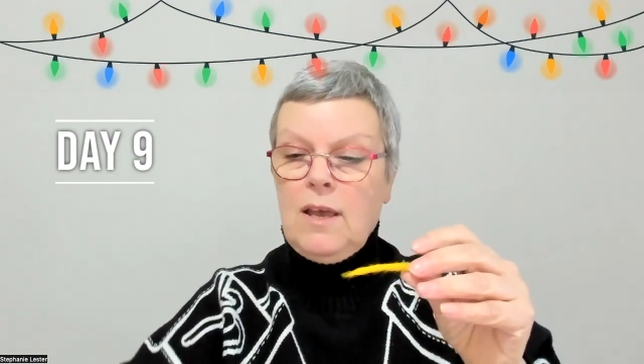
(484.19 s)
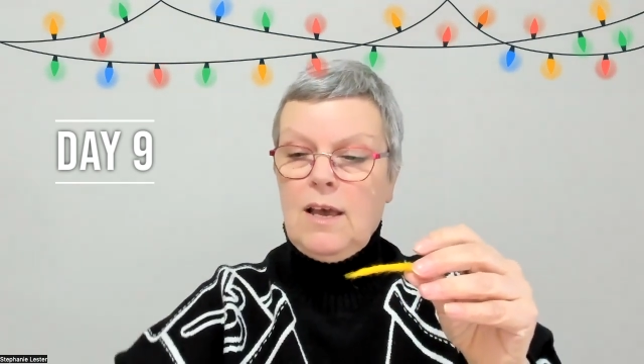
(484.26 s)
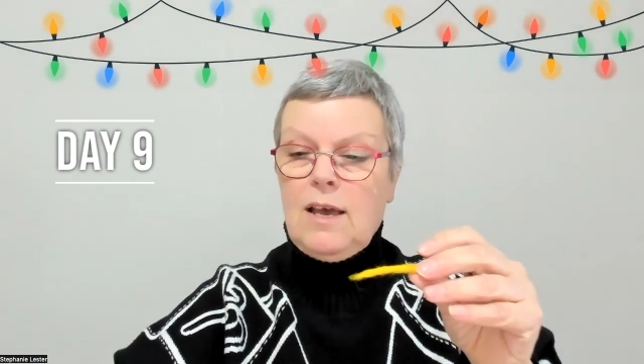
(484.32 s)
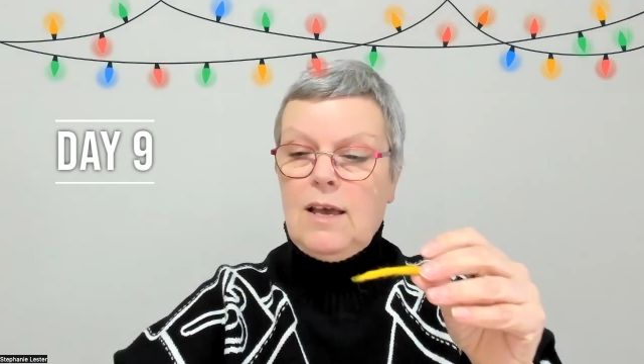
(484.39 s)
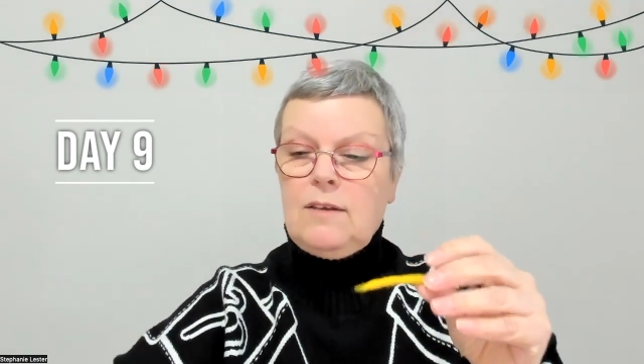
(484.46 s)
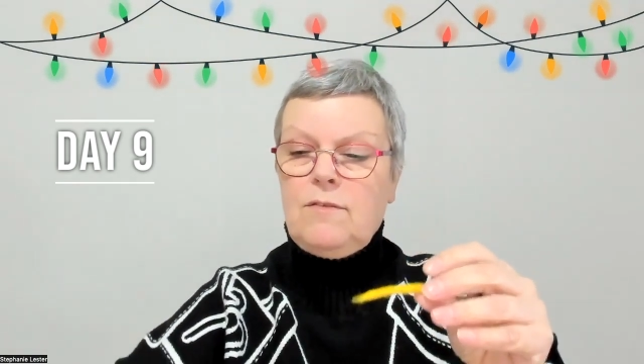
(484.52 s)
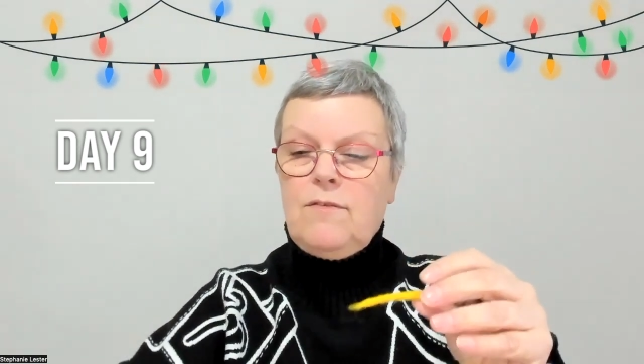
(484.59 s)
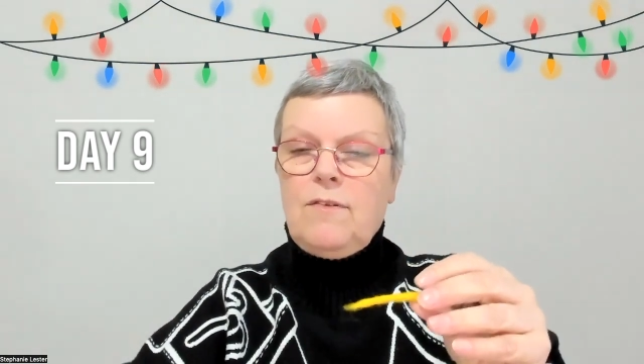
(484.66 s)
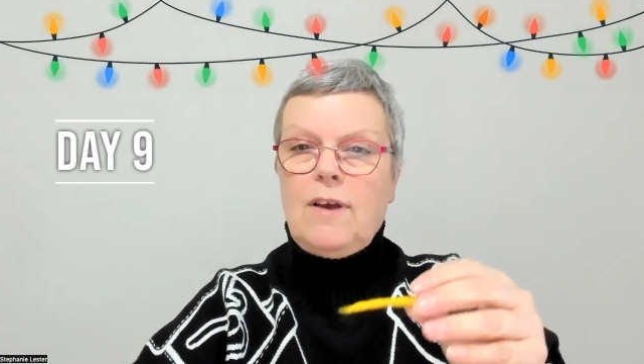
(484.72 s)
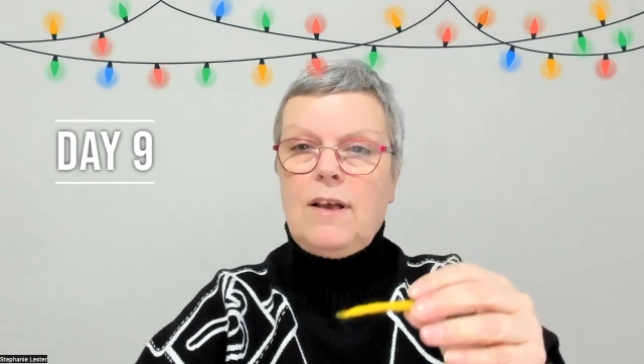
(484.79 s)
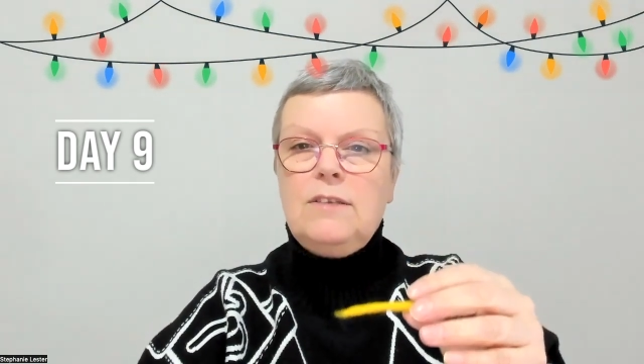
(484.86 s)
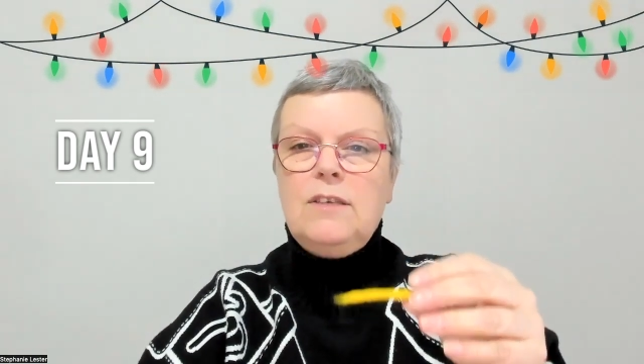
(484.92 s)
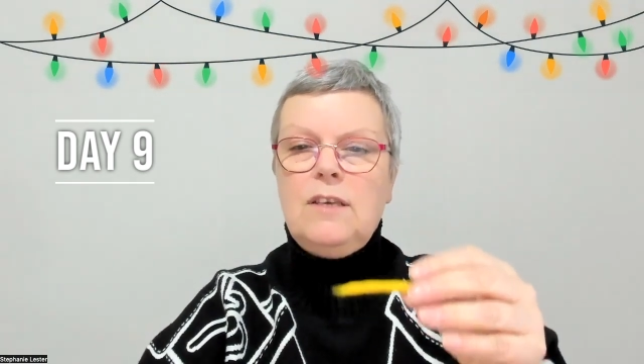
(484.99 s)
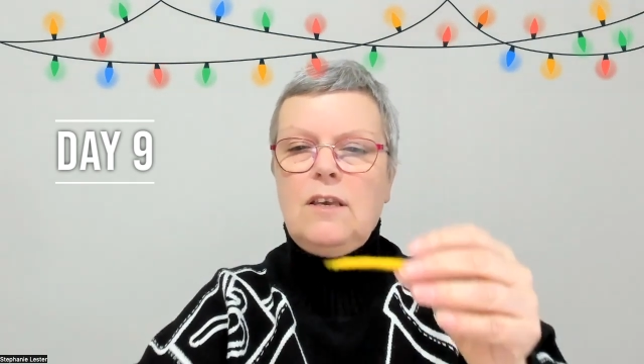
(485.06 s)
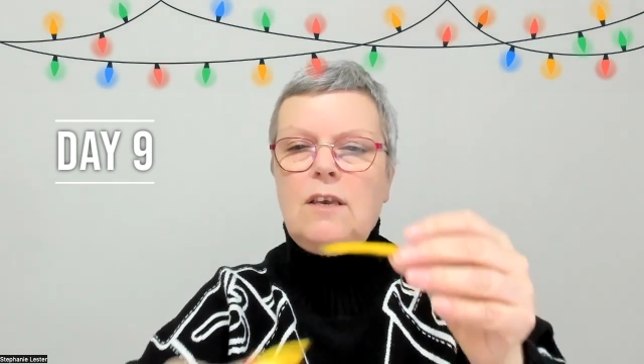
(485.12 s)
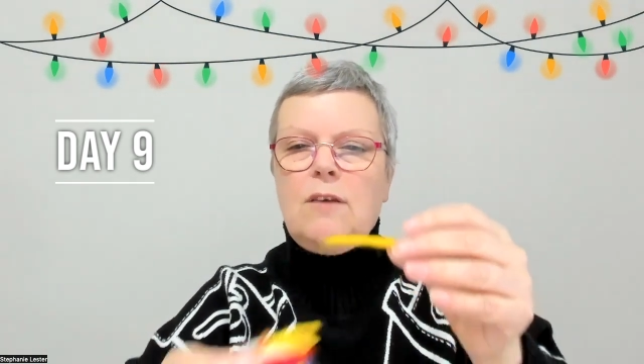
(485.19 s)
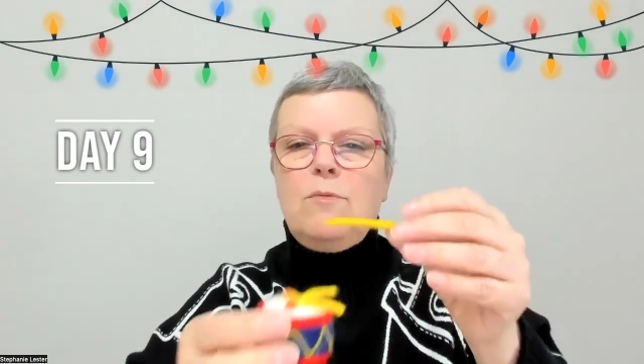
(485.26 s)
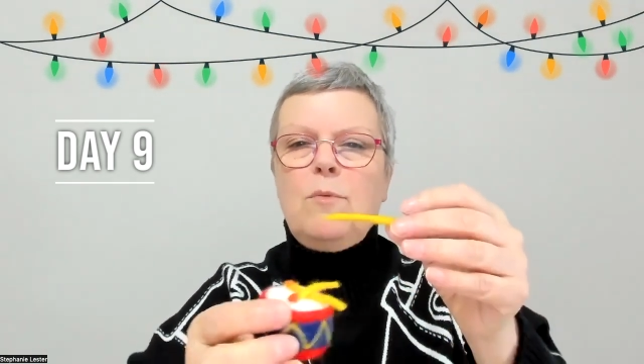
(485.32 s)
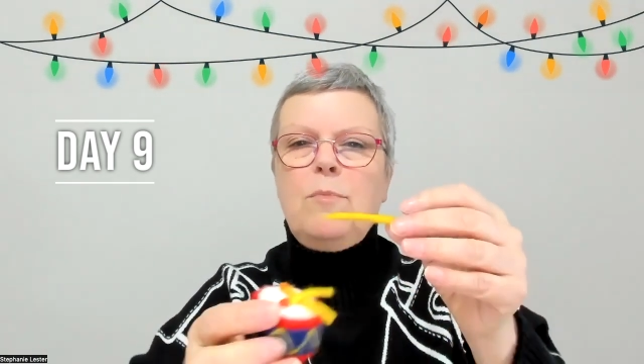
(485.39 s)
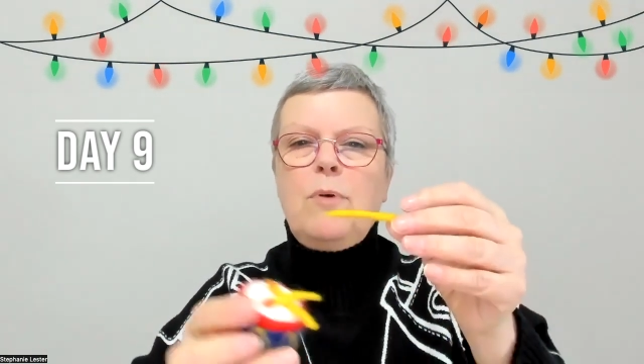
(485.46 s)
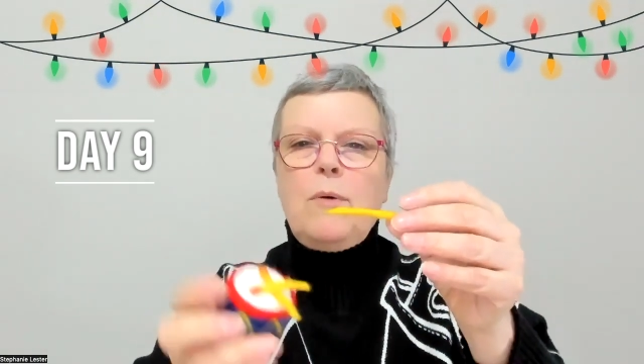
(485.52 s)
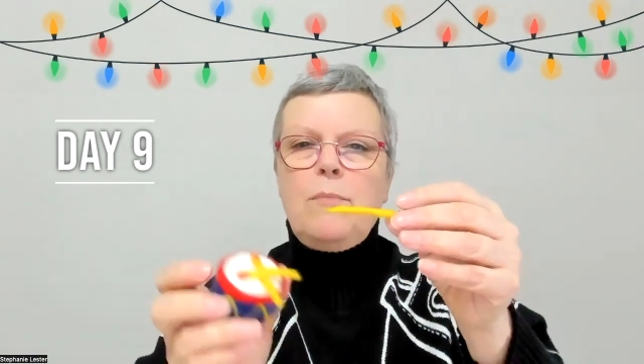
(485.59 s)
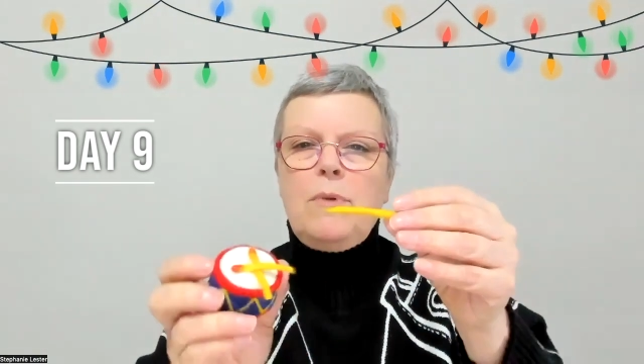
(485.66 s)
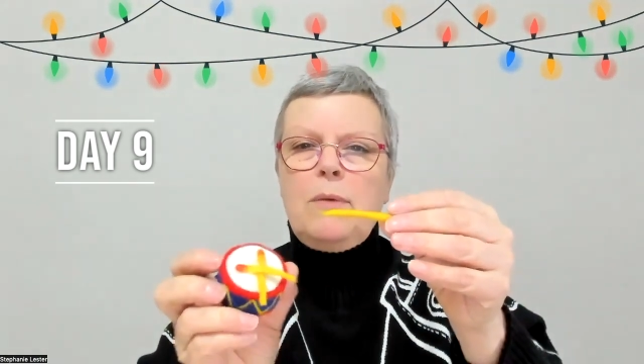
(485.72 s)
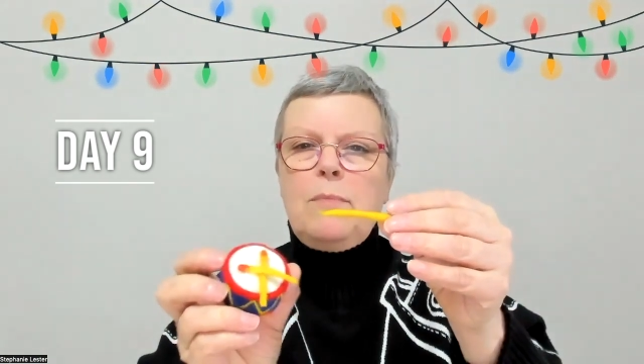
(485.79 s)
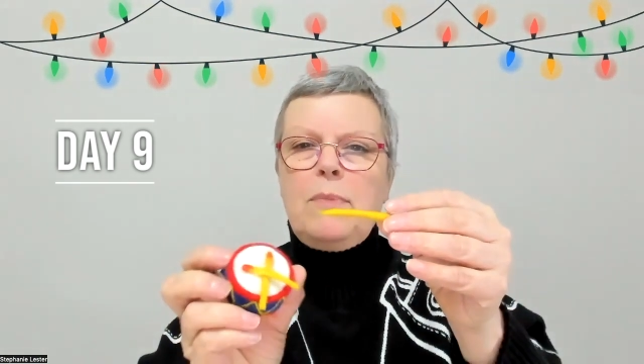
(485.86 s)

And in fact, it will probably